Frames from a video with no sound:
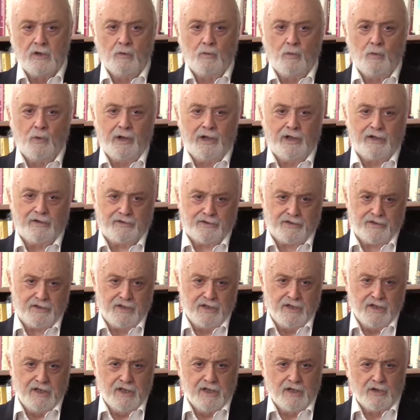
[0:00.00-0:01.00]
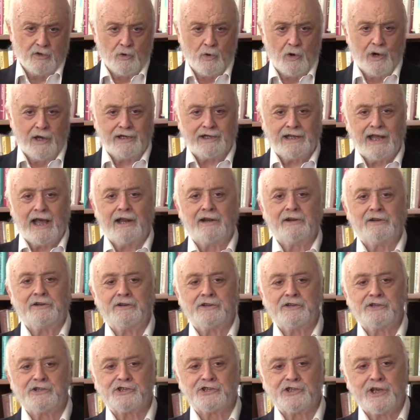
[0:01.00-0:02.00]
with going down
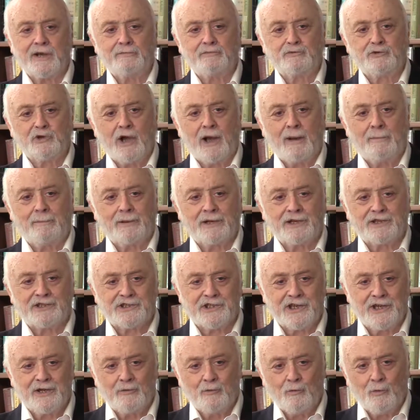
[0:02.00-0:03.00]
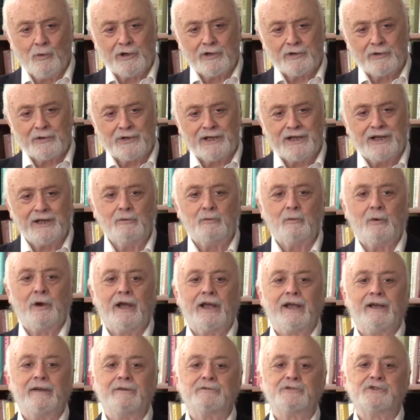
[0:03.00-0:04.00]
into the subtropics and winter heat
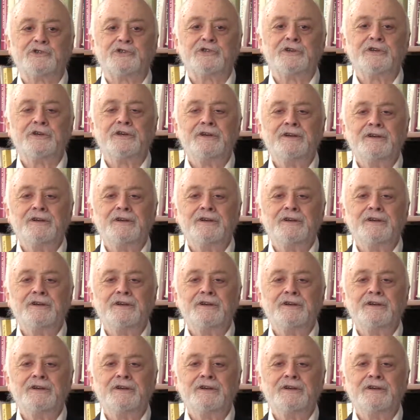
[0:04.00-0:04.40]
waves